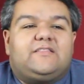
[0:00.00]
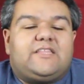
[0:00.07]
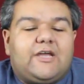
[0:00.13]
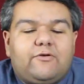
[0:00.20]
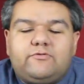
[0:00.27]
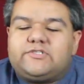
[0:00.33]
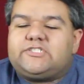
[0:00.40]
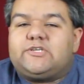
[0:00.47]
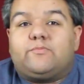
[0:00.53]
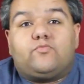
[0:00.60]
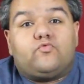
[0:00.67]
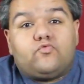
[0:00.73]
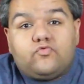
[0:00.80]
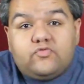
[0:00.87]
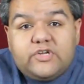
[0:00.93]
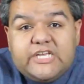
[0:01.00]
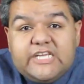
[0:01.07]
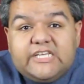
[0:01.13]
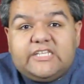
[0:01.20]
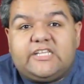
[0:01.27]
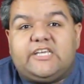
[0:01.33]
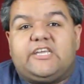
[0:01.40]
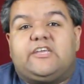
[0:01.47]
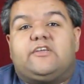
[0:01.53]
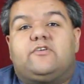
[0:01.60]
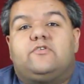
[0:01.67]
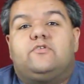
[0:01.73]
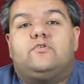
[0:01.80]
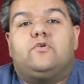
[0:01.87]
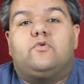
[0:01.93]
there were some really
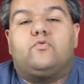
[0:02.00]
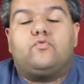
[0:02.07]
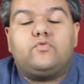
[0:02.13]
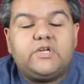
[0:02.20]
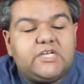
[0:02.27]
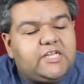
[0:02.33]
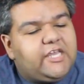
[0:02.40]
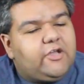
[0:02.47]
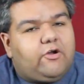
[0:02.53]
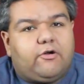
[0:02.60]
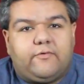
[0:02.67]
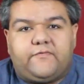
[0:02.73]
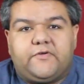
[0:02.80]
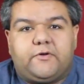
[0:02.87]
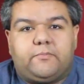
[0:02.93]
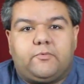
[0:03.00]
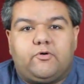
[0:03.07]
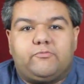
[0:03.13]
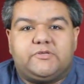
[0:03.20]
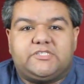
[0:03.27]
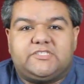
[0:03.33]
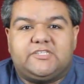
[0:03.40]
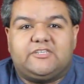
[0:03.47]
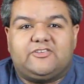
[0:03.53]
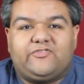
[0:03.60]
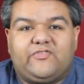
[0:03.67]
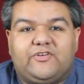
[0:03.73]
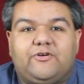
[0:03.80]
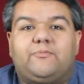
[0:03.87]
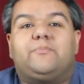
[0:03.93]
heartfelt moments in this
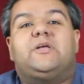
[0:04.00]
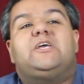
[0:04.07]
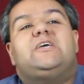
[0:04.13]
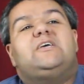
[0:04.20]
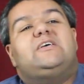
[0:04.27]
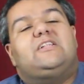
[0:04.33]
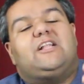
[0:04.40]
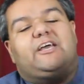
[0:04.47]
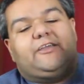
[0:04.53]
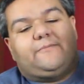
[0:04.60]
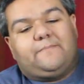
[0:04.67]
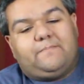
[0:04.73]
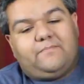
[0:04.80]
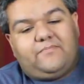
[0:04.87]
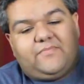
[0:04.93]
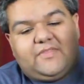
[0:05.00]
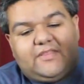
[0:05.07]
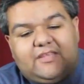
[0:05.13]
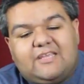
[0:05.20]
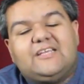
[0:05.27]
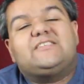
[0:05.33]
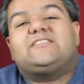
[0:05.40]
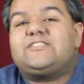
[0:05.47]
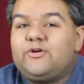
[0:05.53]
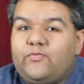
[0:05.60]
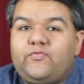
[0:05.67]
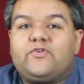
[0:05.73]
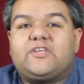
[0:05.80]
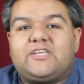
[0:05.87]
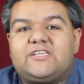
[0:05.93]
film. Like, it's still
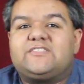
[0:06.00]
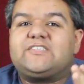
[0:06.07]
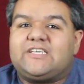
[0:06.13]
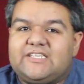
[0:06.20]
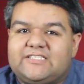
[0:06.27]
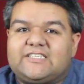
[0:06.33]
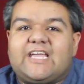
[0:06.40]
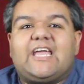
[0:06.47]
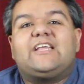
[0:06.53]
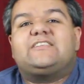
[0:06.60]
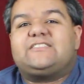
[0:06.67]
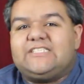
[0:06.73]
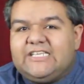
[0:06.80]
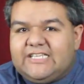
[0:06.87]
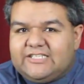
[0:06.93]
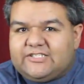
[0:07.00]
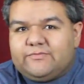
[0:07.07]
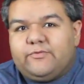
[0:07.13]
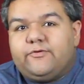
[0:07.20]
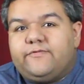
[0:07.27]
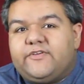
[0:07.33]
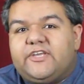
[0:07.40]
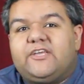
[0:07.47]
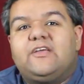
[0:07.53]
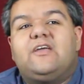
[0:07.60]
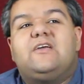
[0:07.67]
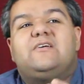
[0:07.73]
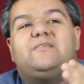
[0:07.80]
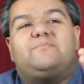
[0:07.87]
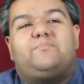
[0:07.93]
for kids. Kids can see this movie,
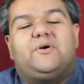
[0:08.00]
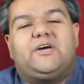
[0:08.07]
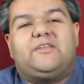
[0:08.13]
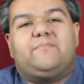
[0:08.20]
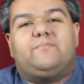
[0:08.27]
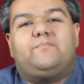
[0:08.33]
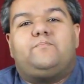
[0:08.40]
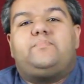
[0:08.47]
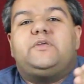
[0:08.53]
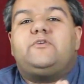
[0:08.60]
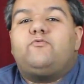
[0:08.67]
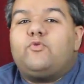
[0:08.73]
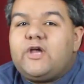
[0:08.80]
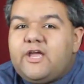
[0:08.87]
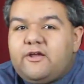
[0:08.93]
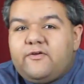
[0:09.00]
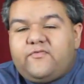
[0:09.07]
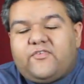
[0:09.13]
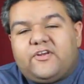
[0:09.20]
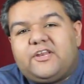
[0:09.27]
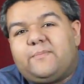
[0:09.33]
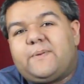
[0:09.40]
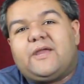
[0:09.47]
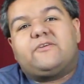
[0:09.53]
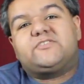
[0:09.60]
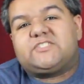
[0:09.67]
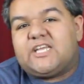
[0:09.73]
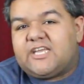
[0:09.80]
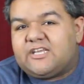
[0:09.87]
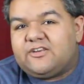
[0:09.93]
but beware for any
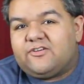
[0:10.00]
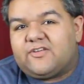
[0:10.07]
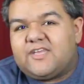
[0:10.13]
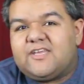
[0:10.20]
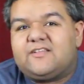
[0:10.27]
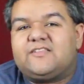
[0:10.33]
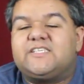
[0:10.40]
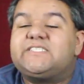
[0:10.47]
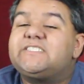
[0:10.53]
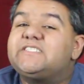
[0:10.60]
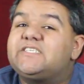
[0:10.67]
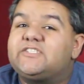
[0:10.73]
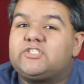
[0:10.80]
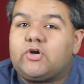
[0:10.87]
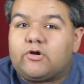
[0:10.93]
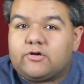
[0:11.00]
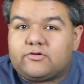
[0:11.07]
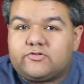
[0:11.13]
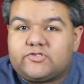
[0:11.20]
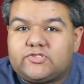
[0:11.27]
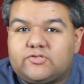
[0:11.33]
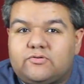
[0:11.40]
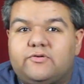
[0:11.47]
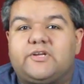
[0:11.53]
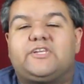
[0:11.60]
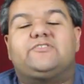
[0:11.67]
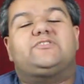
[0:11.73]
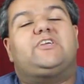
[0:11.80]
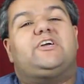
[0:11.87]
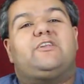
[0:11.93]
parents taking their kid. This is a darker story.
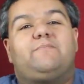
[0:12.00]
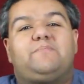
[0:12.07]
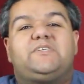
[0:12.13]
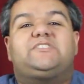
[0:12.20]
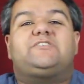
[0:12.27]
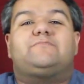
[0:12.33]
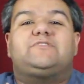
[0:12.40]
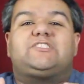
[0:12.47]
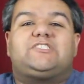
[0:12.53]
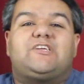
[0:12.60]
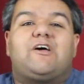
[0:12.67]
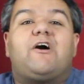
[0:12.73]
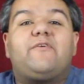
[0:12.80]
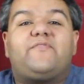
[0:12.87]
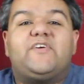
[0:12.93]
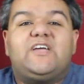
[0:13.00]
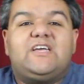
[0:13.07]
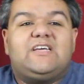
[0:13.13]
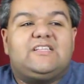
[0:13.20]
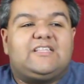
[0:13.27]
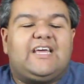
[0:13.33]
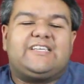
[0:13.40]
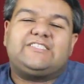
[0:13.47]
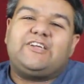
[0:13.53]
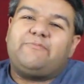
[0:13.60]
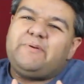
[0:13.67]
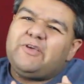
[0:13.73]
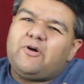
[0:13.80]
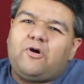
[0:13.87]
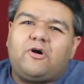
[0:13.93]
There's gonna be some stuff that is gonna
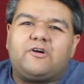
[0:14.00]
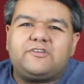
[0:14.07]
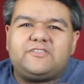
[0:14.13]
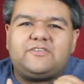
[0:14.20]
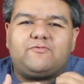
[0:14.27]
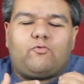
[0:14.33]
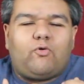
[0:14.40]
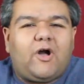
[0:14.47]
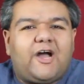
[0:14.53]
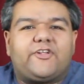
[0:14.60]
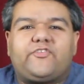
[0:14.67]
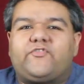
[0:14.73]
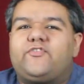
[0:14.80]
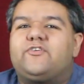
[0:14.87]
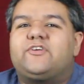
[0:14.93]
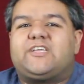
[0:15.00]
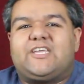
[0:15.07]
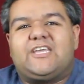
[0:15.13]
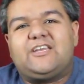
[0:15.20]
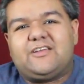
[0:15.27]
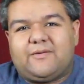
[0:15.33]
be hard to watch for a kid,